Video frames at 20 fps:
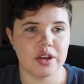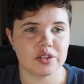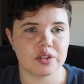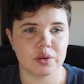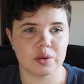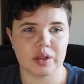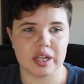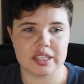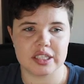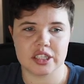So
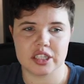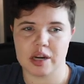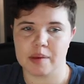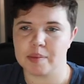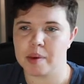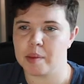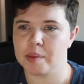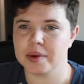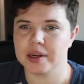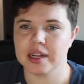let's jump
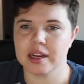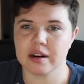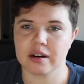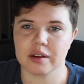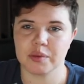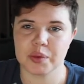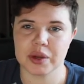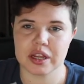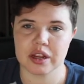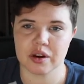up in here
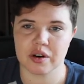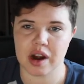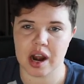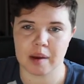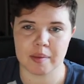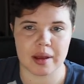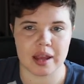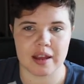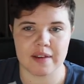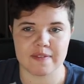and we can
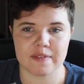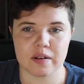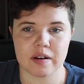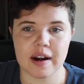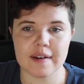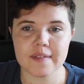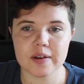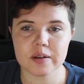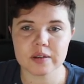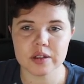grab a
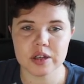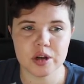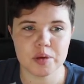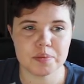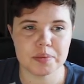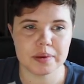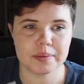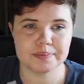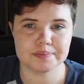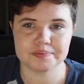forever loop.
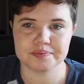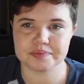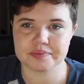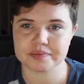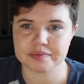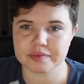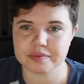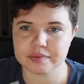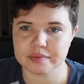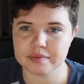
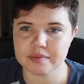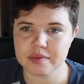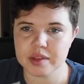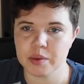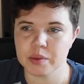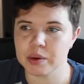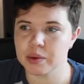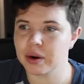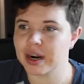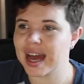
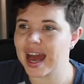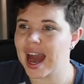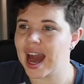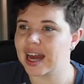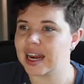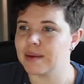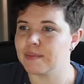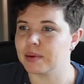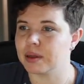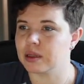We want to add
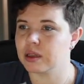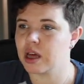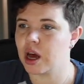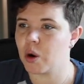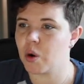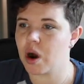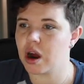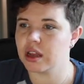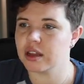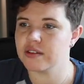it below
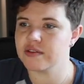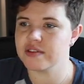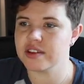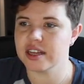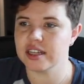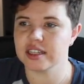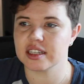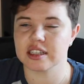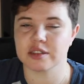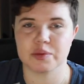all of
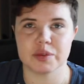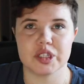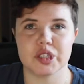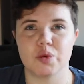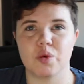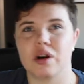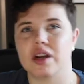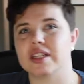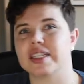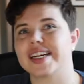these because we do
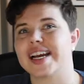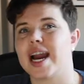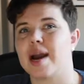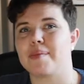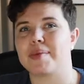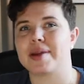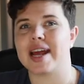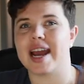want it to happen